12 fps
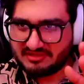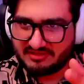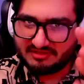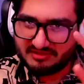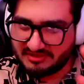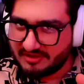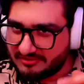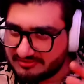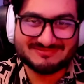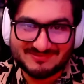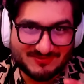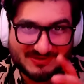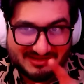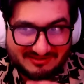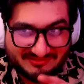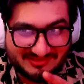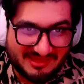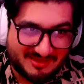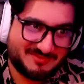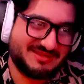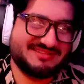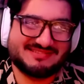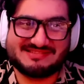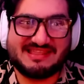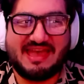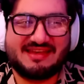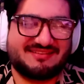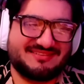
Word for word: you know, whatever that means that.